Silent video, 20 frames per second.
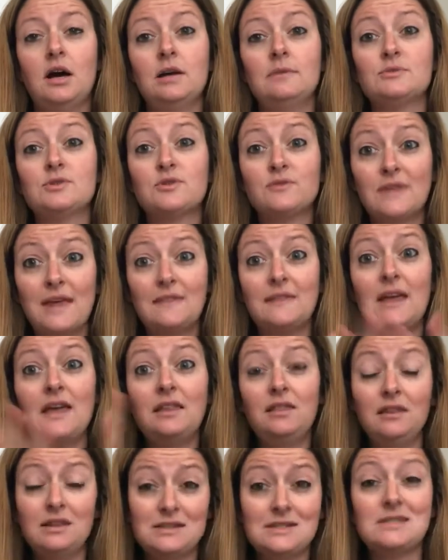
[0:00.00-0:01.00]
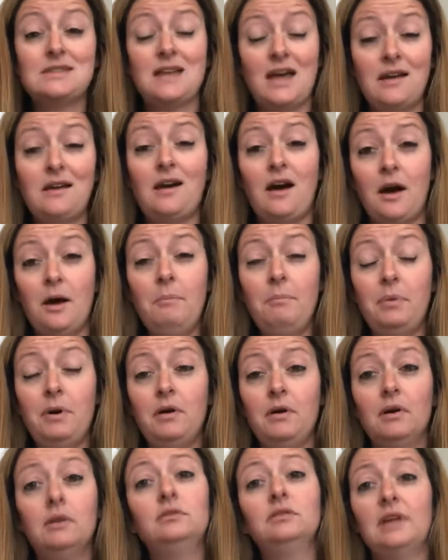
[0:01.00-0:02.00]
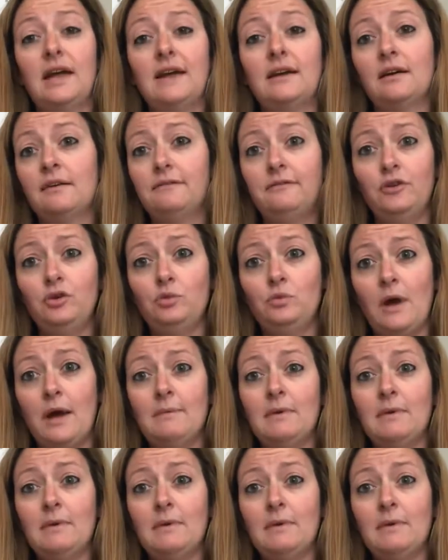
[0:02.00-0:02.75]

so that they set up like a food web.